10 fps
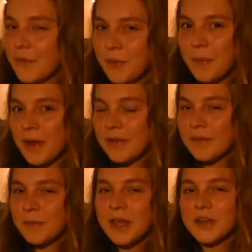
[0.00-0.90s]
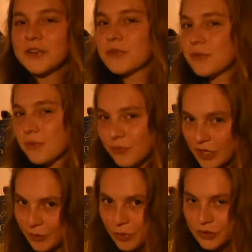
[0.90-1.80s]
It reminds me, I just
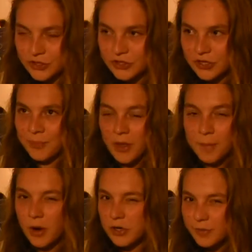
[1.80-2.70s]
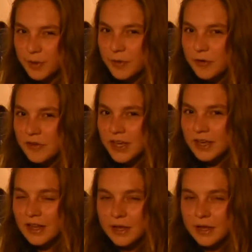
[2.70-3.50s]
rewatched a Barbie movie,